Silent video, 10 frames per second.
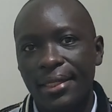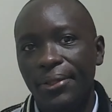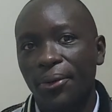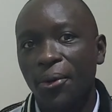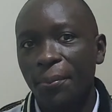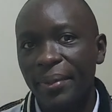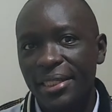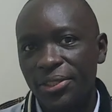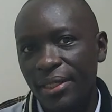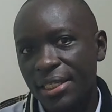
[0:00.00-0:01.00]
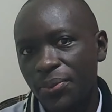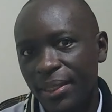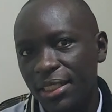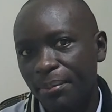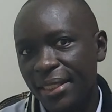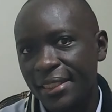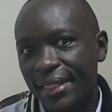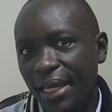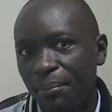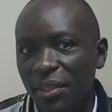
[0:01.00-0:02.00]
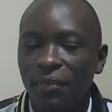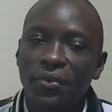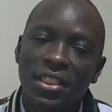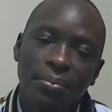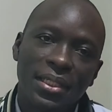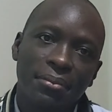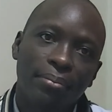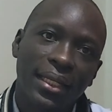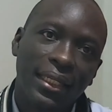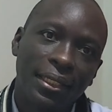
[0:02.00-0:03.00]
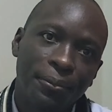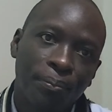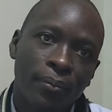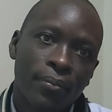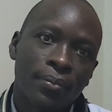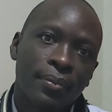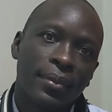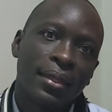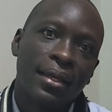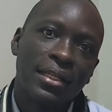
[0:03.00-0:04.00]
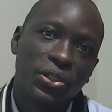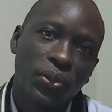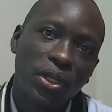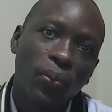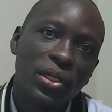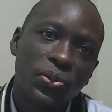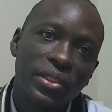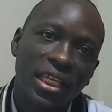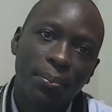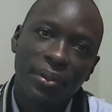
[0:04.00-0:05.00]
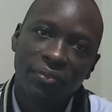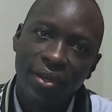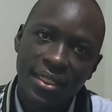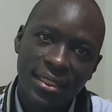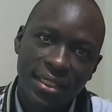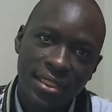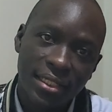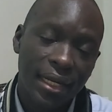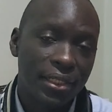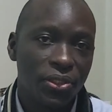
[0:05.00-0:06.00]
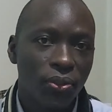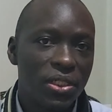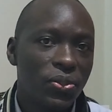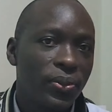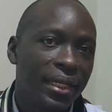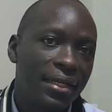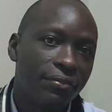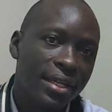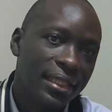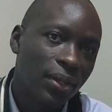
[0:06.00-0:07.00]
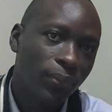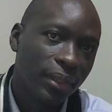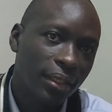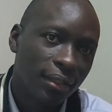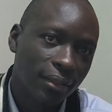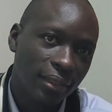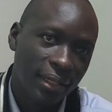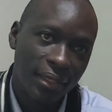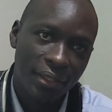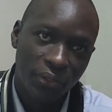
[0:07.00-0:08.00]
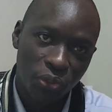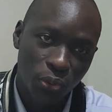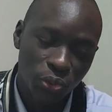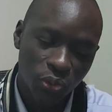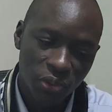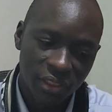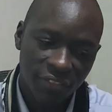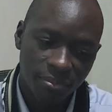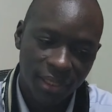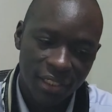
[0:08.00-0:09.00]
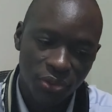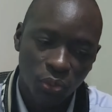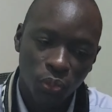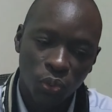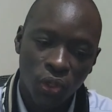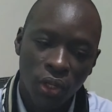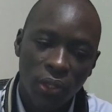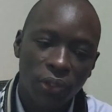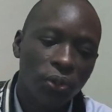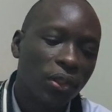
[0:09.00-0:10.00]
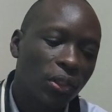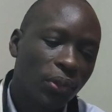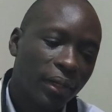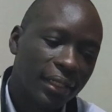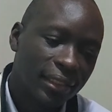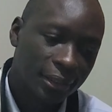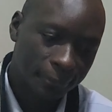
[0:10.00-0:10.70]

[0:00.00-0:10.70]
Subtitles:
your competition has already spent time, they've already spent money. So you want to skip the first stage and you don't want to reinvent the wheel. You also want to save money. So you're going to look at